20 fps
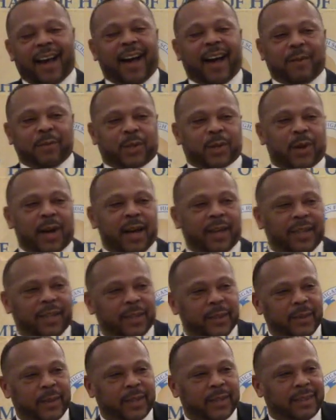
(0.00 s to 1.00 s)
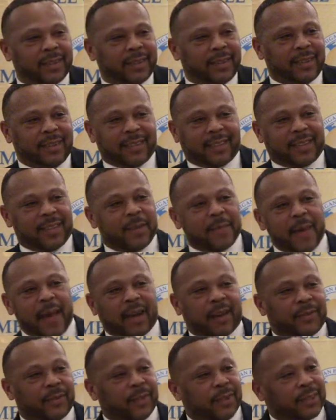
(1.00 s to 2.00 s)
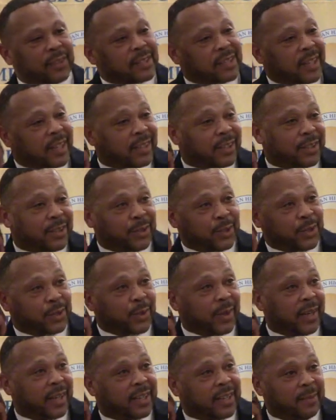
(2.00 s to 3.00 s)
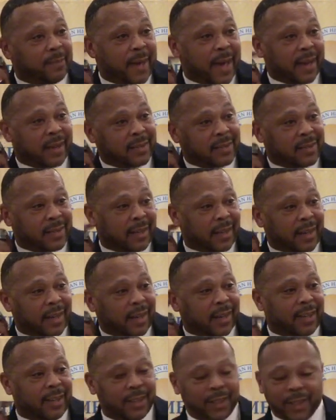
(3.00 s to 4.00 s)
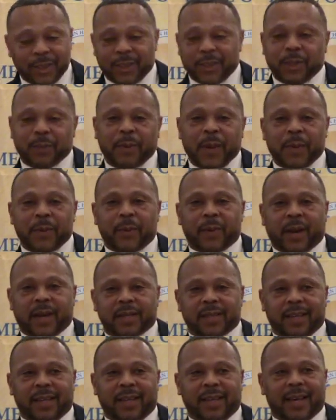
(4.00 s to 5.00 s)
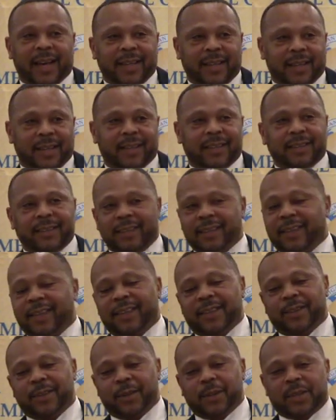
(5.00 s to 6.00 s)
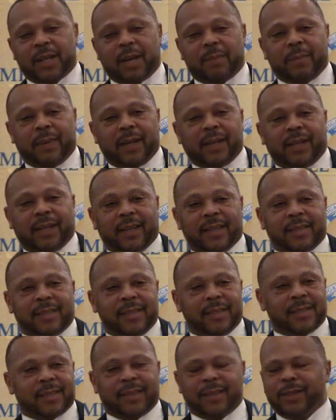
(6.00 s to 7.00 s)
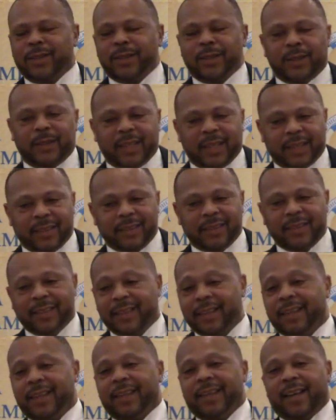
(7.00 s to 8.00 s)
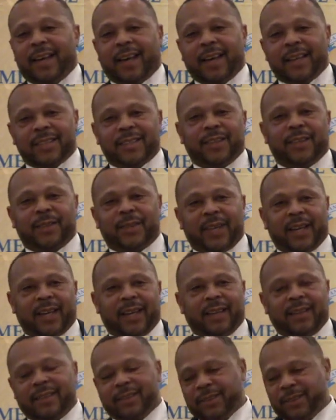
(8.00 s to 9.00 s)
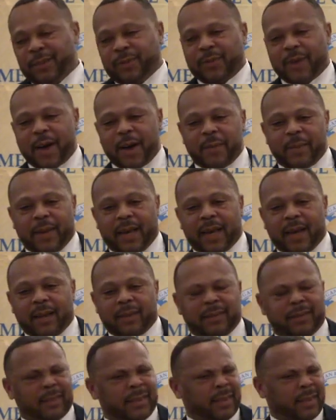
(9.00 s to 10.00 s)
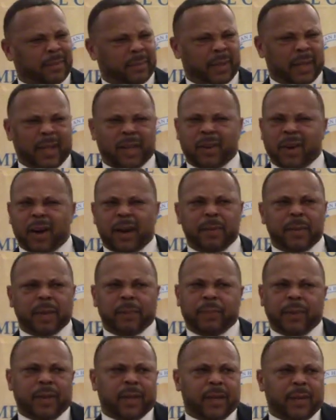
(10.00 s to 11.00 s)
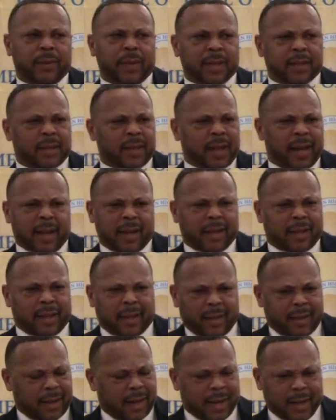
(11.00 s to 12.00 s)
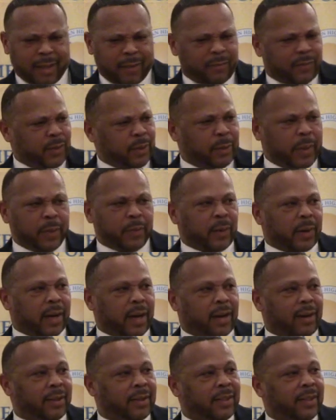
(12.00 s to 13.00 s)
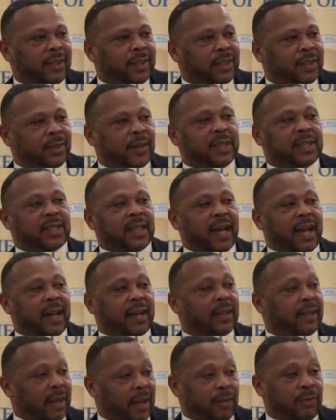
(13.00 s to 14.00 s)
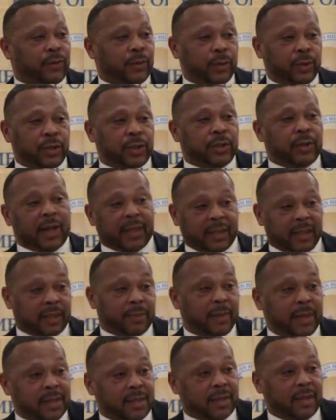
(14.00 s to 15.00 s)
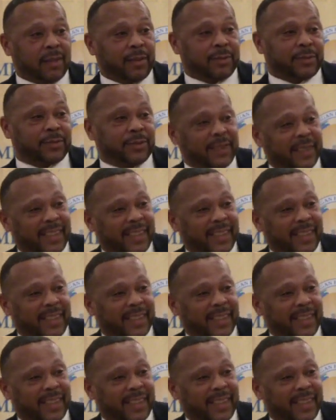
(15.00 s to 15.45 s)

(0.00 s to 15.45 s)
I'm trying to do it. Come back a few years later, Coach Drake come back and said, hey, do the paperwork. I said, yeah, I did it. Go on top of my desk. He said, no, you didn't. I said, okay, you found me out. Then he called me up anyway. I said, I didn't put the paperwork out. Drake said, I fooled you. I did it myself.